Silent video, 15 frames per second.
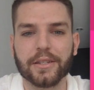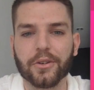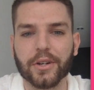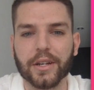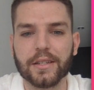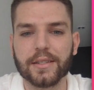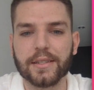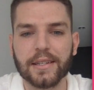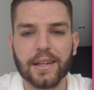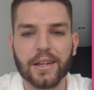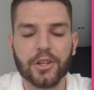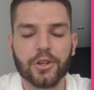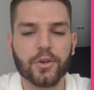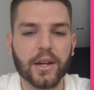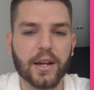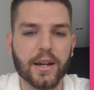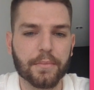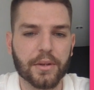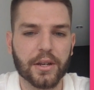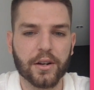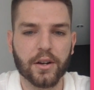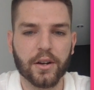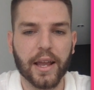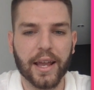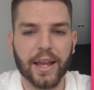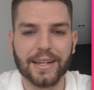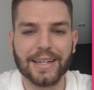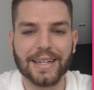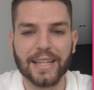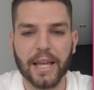tokens. You can come here
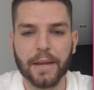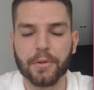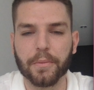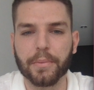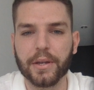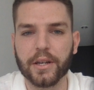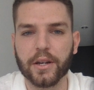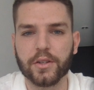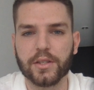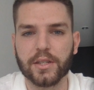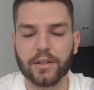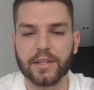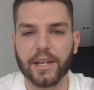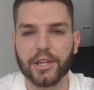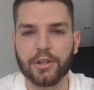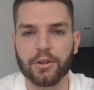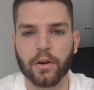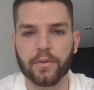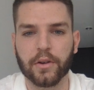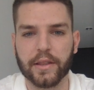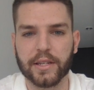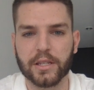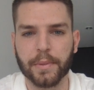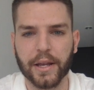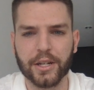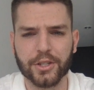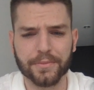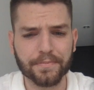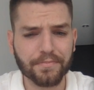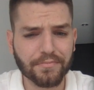and claim your pEOS. It'll take you over to this
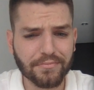page.